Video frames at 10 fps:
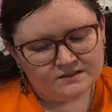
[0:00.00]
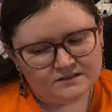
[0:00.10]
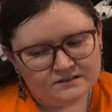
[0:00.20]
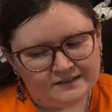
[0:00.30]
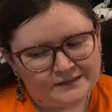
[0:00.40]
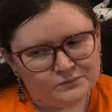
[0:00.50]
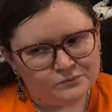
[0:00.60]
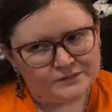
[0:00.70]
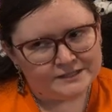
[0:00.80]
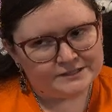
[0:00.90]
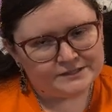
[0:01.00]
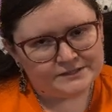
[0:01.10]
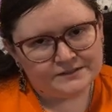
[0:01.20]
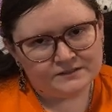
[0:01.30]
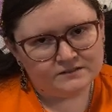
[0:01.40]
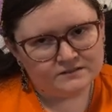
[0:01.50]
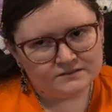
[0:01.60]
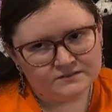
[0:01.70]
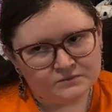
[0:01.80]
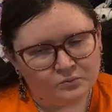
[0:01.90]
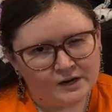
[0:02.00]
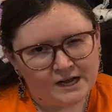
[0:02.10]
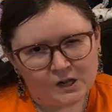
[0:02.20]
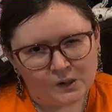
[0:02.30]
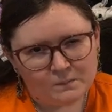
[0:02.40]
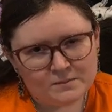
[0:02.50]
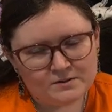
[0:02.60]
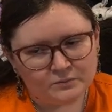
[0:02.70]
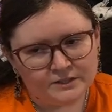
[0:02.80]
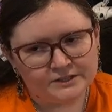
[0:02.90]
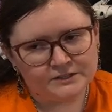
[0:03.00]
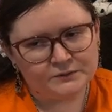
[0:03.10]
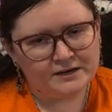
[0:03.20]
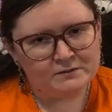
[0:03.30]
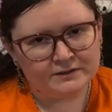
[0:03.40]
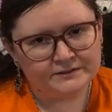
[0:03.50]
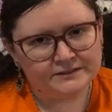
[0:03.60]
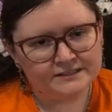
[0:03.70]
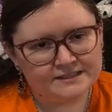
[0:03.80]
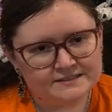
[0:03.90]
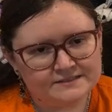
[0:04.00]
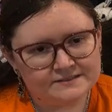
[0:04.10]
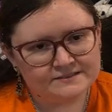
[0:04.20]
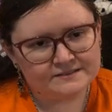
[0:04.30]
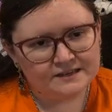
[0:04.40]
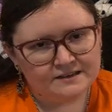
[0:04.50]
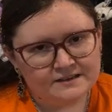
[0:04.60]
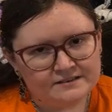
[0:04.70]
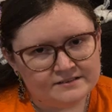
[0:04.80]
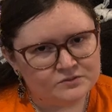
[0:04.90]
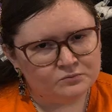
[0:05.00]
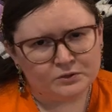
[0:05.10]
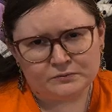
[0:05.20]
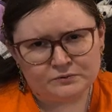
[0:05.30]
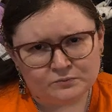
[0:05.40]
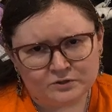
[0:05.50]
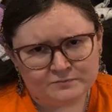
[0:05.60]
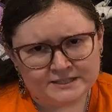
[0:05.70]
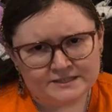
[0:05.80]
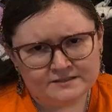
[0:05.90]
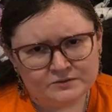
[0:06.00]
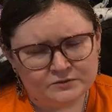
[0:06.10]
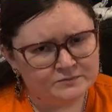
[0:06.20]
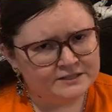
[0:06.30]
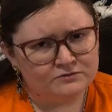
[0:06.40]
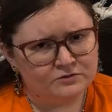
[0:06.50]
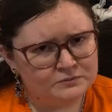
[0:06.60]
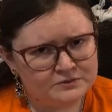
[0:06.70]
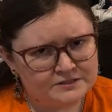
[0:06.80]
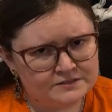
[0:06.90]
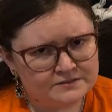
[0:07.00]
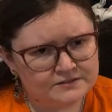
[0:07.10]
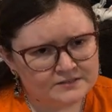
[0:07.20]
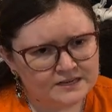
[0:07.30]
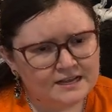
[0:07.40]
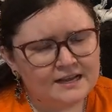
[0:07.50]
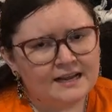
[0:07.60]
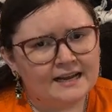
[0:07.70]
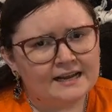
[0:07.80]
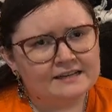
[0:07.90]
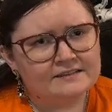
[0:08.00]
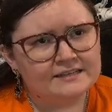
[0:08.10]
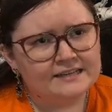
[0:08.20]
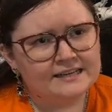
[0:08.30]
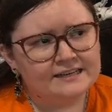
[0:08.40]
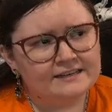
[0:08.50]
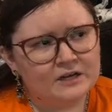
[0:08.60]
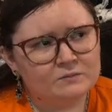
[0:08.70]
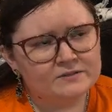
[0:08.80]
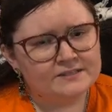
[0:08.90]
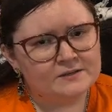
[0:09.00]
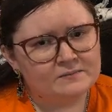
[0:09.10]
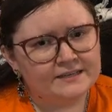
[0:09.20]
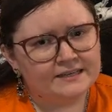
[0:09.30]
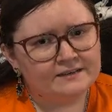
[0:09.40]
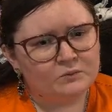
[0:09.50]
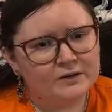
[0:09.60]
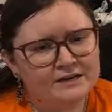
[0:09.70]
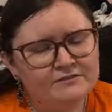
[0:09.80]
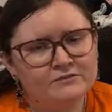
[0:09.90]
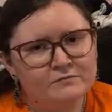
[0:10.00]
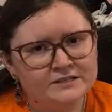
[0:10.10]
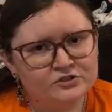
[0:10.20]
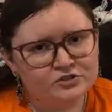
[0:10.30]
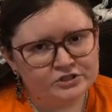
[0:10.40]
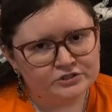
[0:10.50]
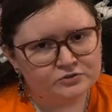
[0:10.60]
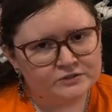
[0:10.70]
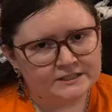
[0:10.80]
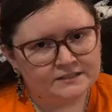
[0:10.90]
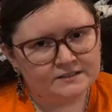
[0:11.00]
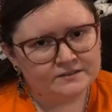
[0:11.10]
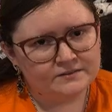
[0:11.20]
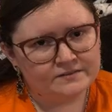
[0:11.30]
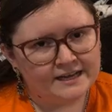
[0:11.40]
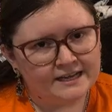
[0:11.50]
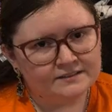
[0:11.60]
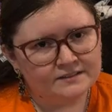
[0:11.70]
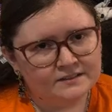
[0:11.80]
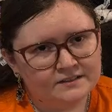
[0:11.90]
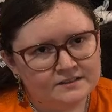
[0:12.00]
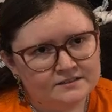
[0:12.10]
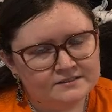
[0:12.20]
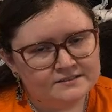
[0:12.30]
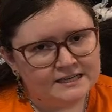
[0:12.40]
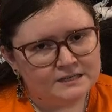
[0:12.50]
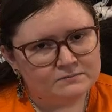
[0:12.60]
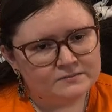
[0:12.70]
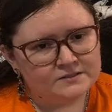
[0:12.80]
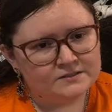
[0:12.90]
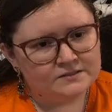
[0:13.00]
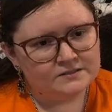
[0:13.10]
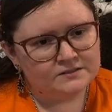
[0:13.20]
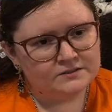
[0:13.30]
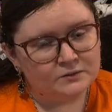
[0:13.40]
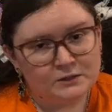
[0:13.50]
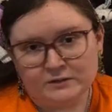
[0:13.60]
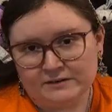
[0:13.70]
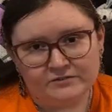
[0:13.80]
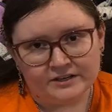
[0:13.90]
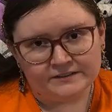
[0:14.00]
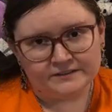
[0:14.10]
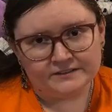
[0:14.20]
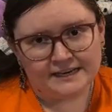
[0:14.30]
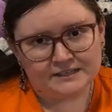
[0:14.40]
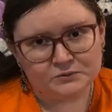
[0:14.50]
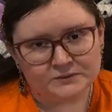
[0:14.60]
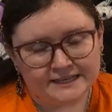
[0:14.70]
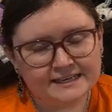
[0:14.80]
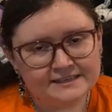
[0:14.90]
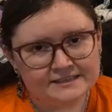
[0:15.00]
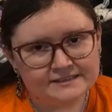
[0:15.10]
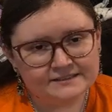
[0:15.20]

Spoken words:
like weird realm where her grandmother is this rose woman who's made of roses, and he helps them get away from these children that Sam's great-grandfather had created,